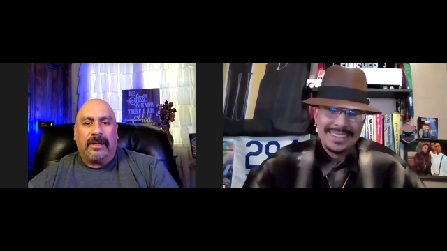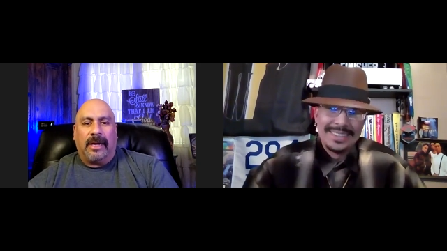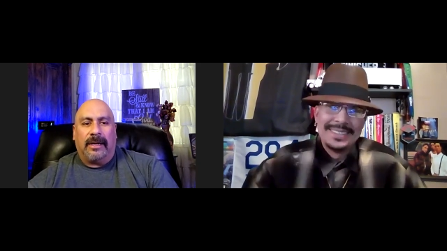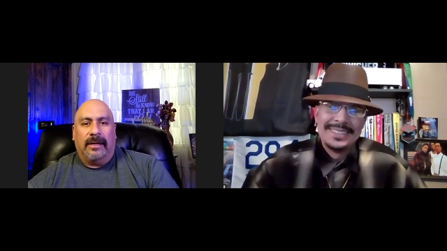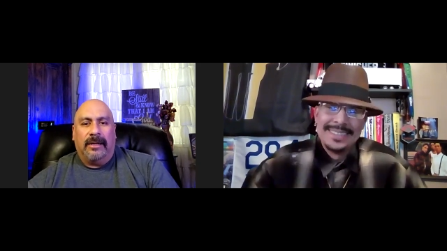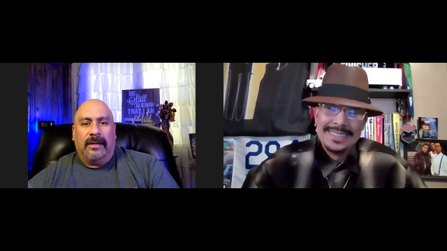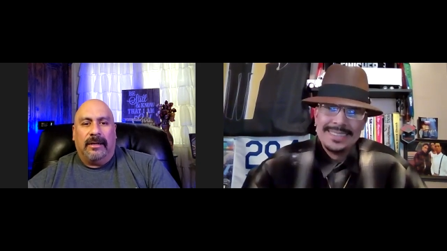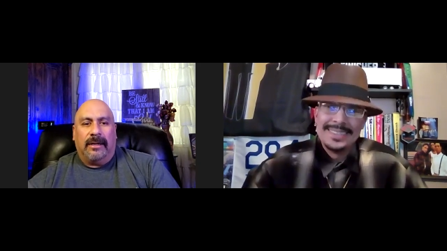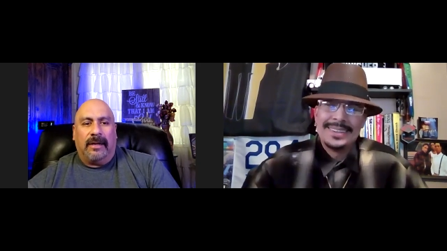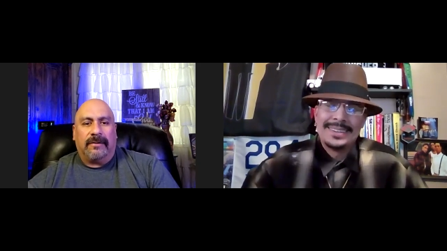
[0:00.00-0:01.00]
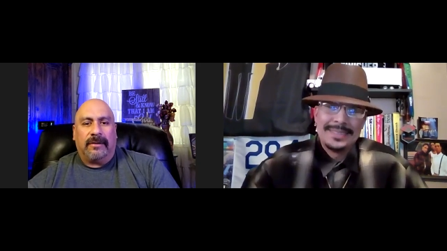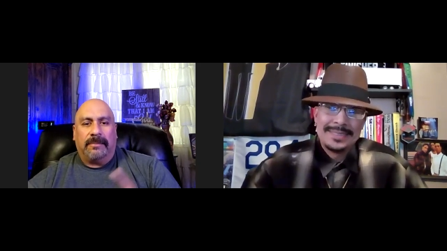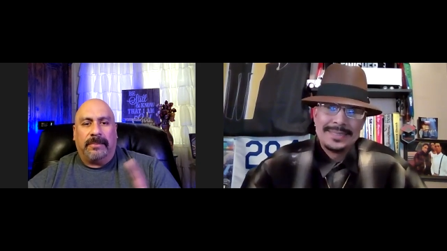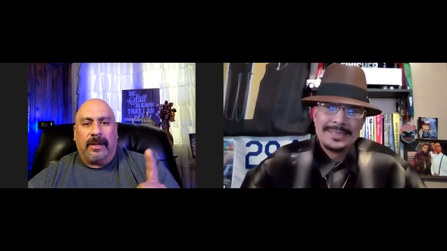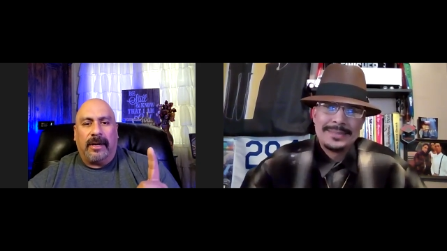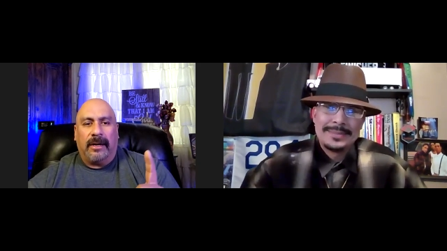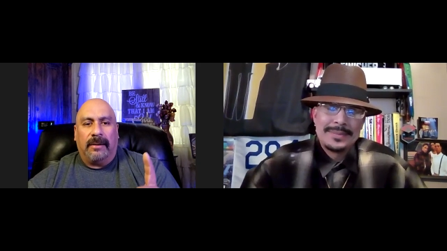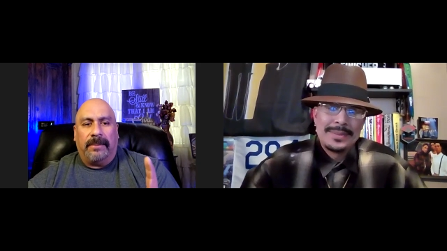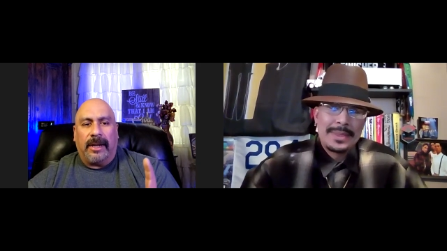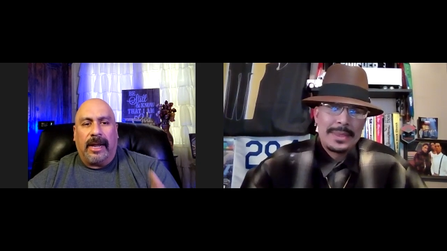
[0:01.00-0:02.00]
Speaker 1: yeah. that. I yeah. said, but
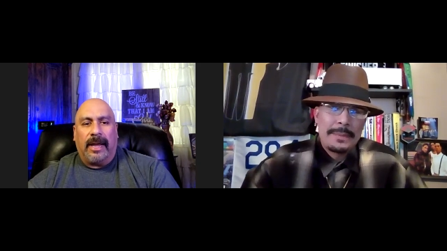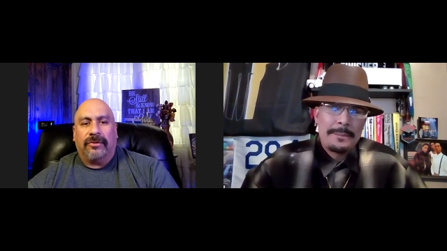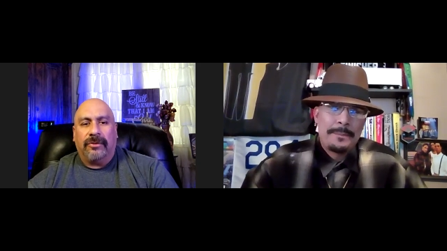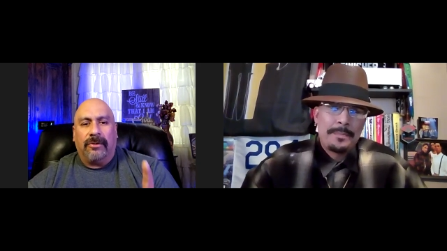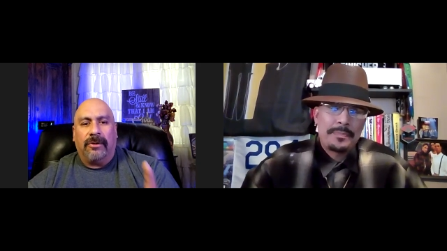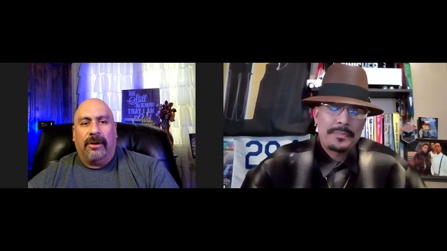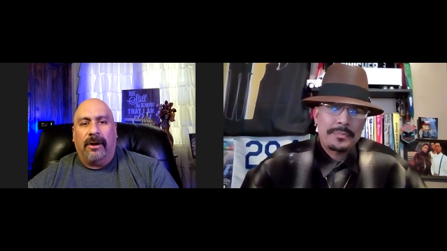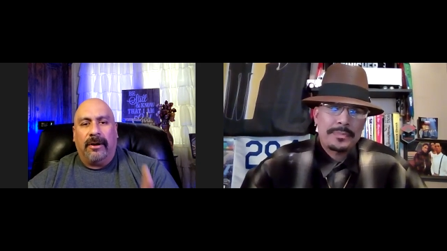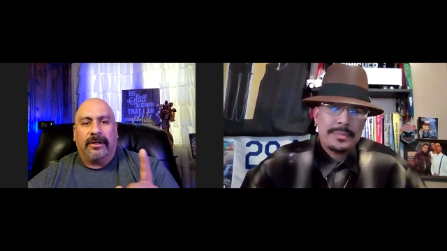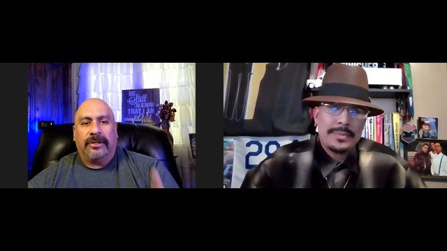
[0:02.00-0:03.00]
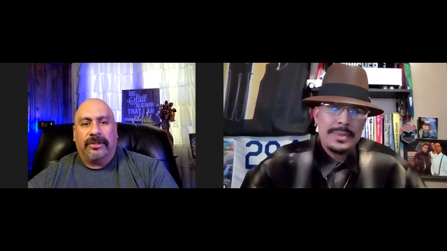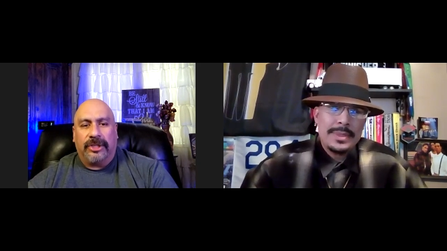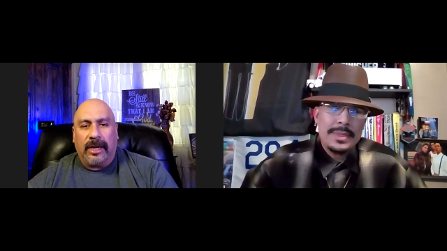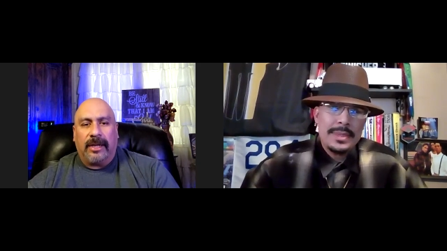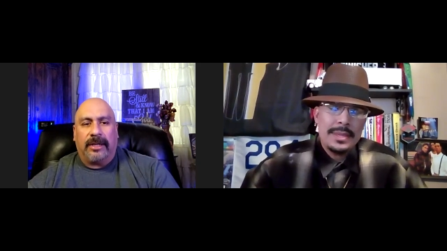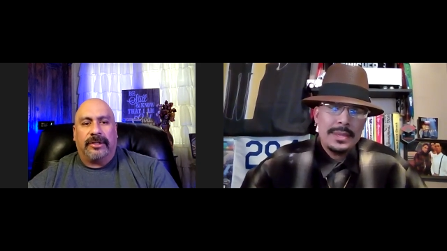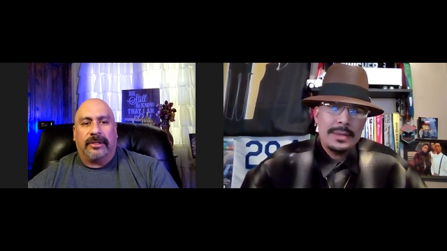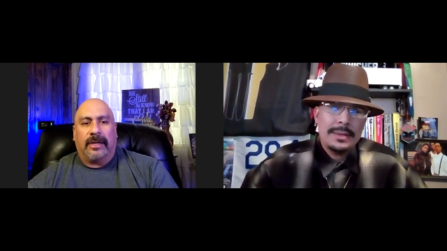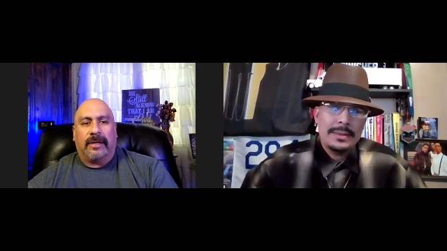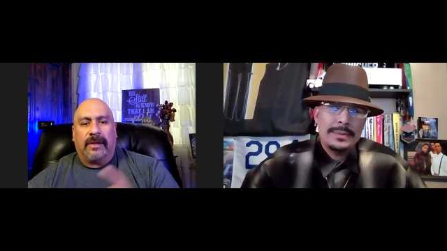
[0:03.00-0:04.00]
but has your heart
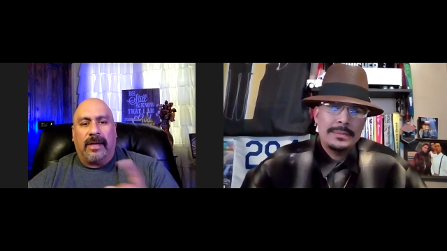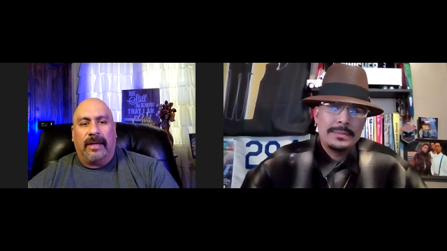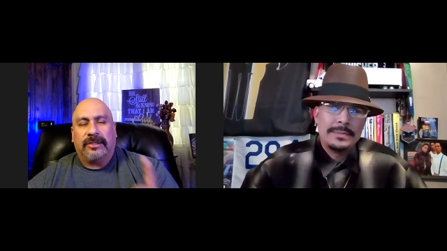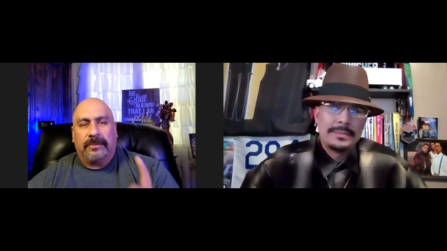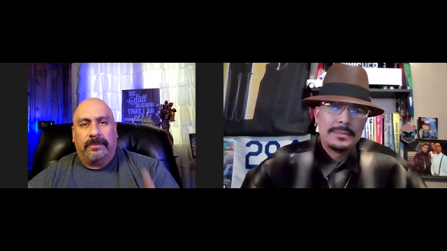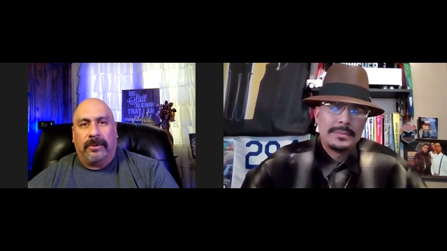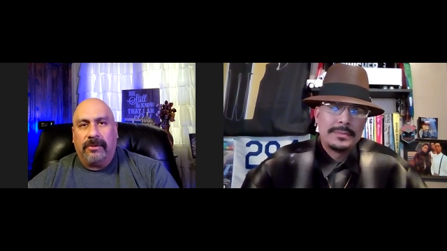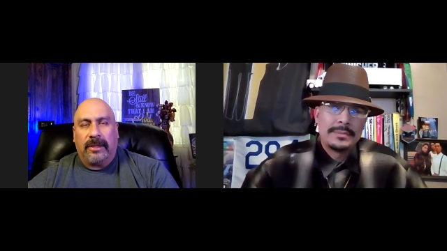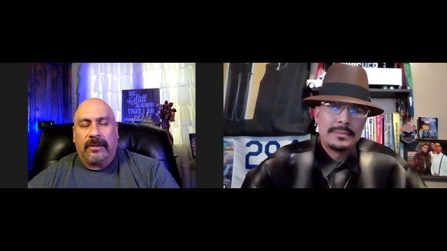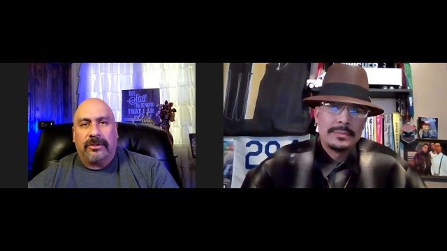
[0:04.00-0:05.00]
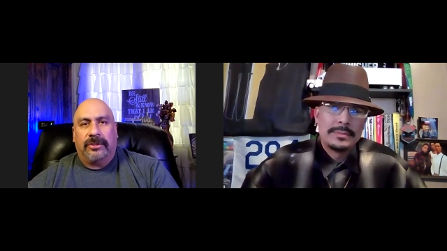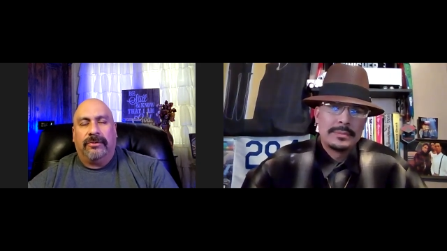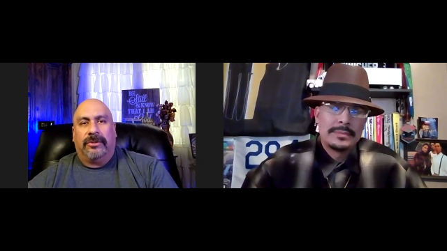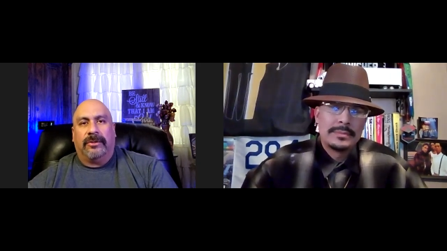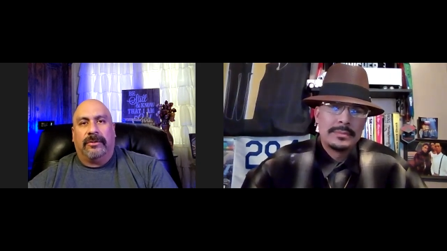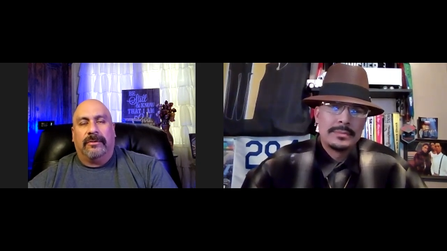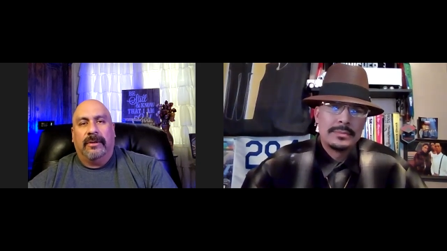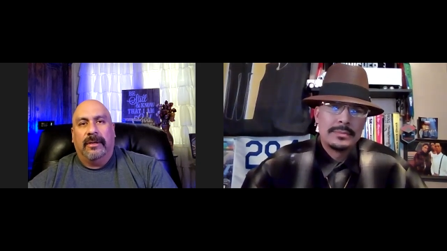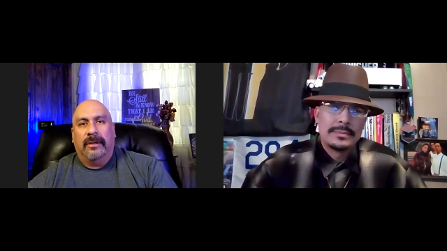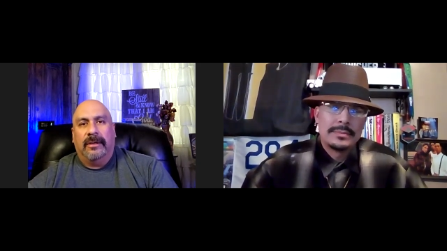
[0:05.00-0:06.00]
changed? Has God spoken to you?
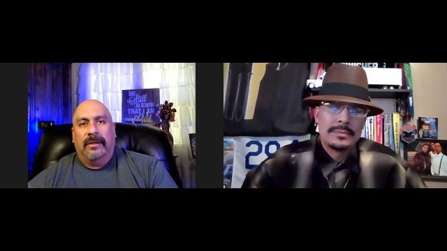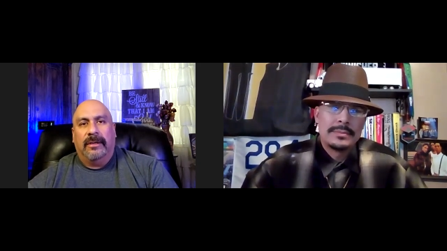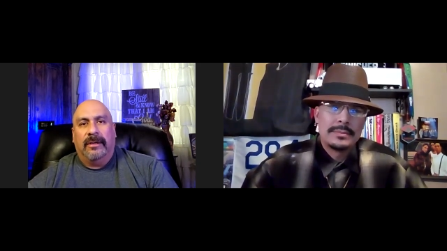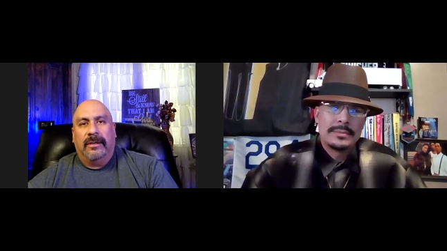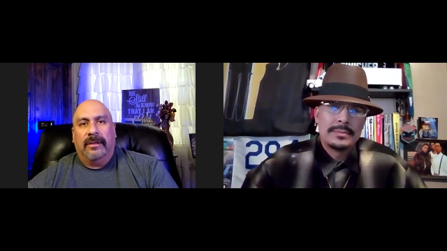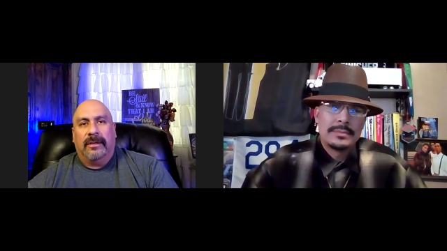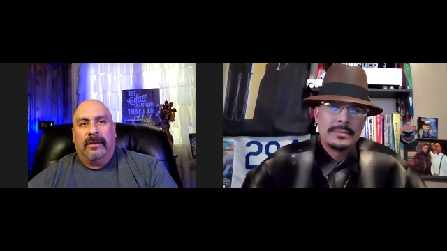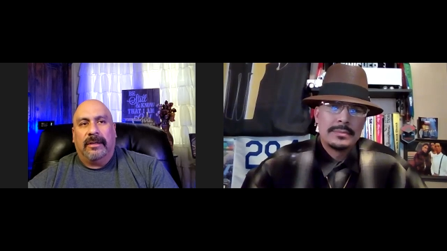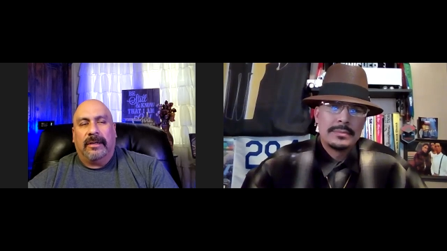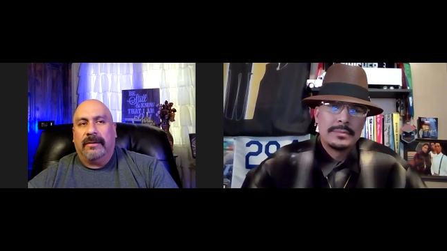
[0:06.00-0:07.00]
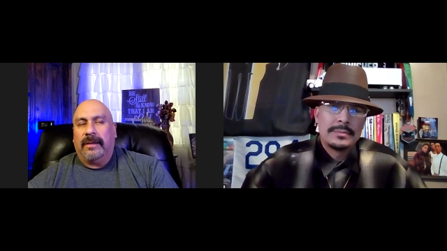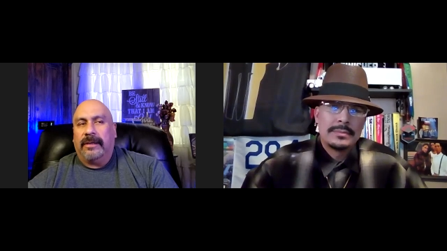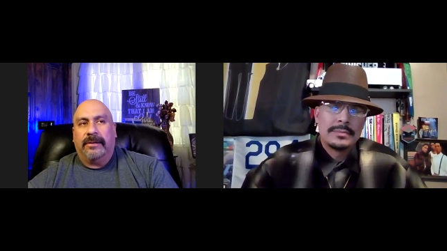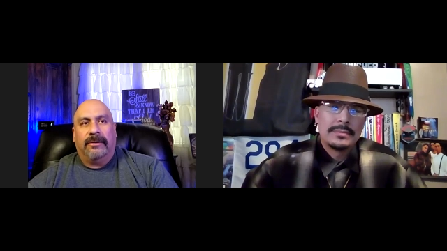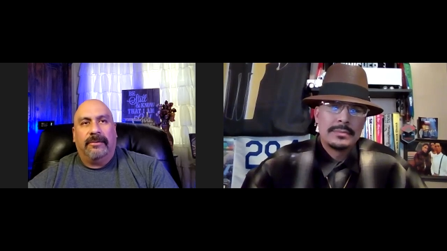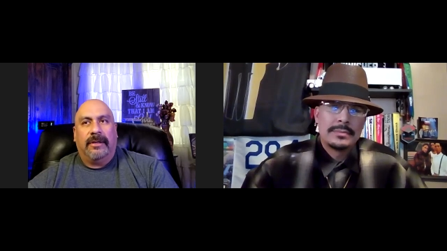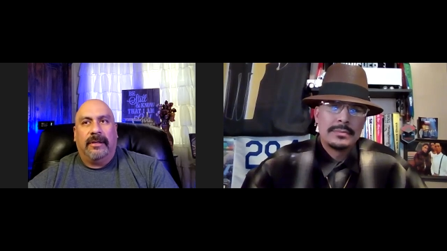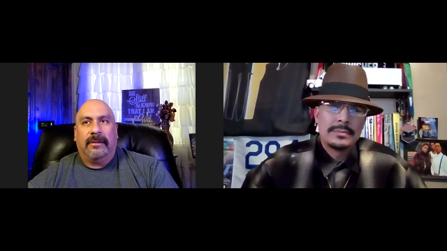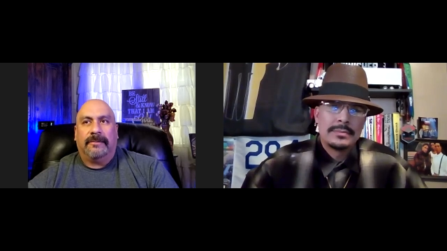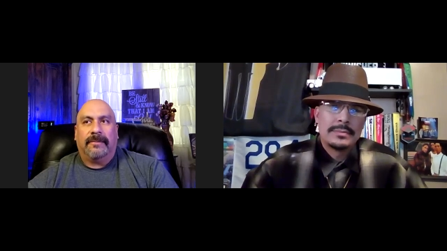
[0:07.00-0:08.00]
And he's like, you know
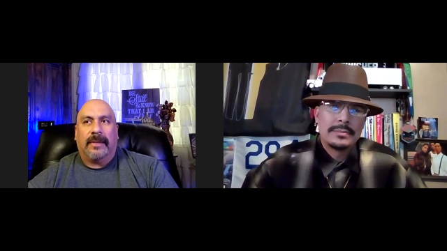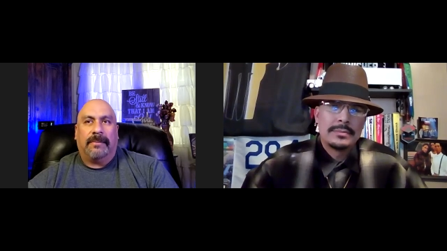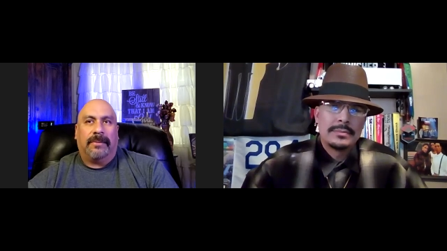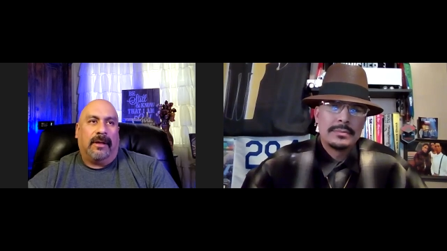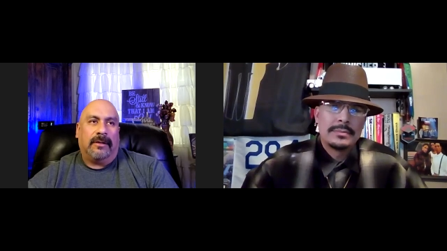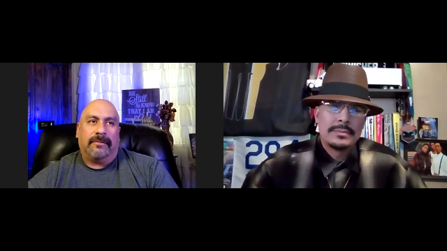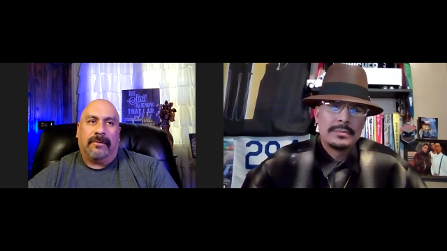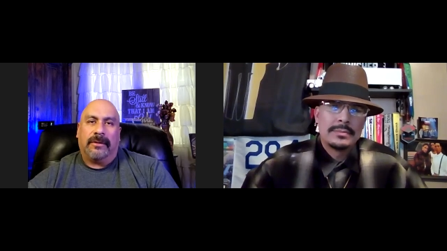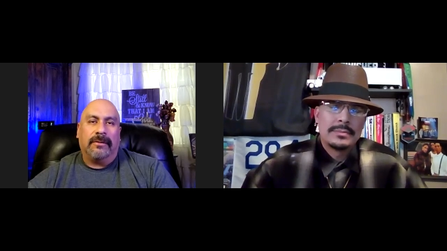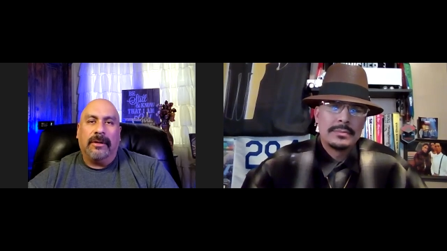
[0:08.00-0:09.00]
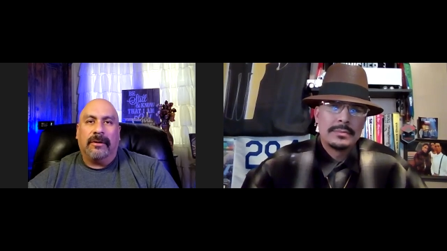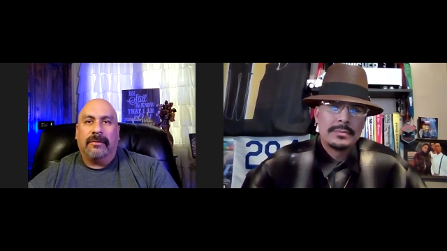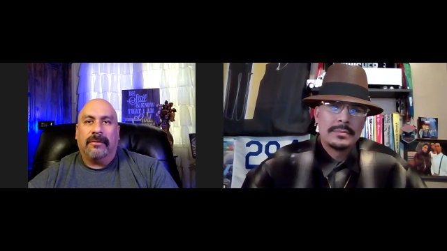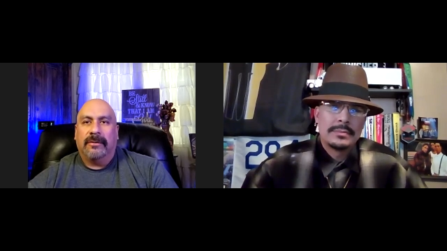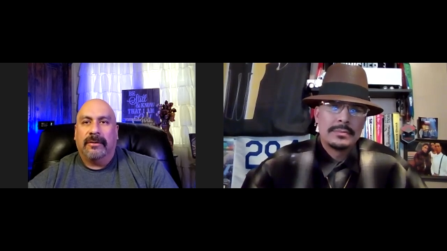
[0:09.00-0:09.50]
what? I'll be honest with you, no.